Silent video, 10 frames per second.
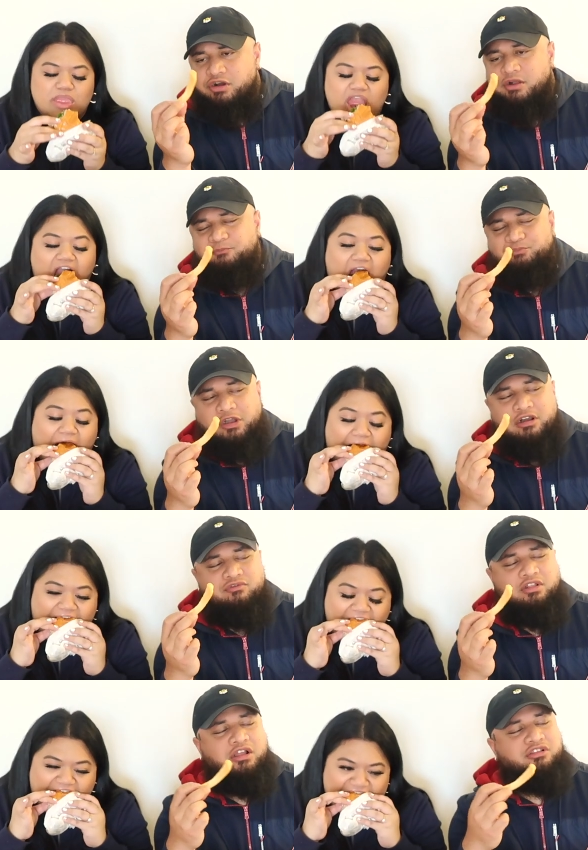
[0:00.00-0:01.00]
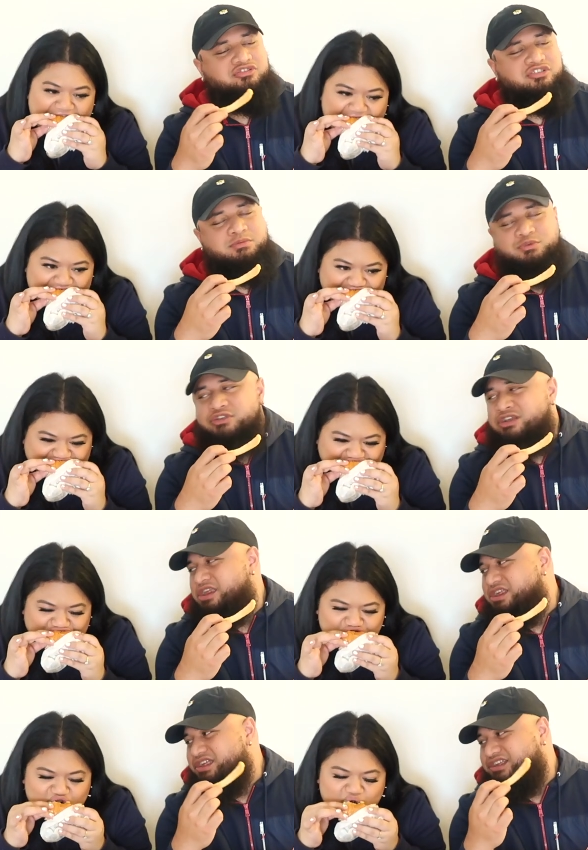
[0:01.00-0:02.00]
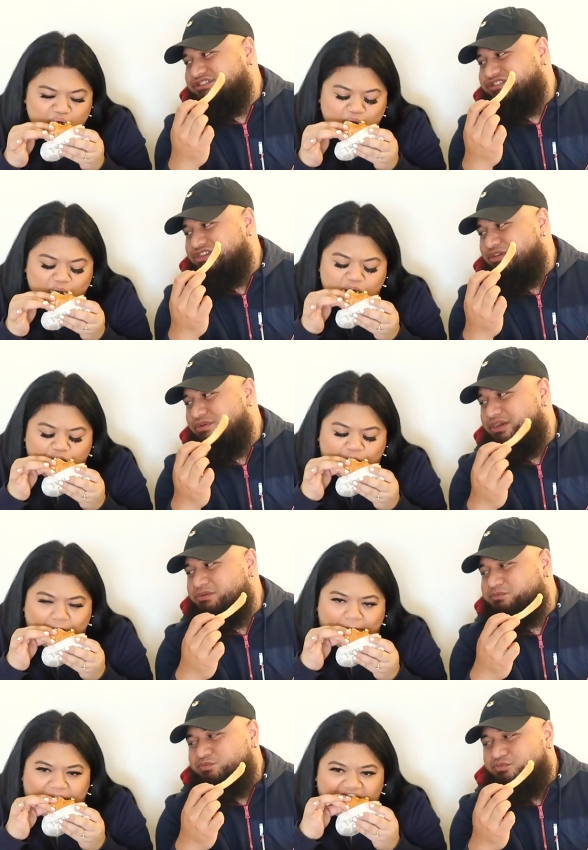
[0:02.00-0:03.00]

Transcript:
Speaker 1: right? Like, I feel like the chips. It's so weird.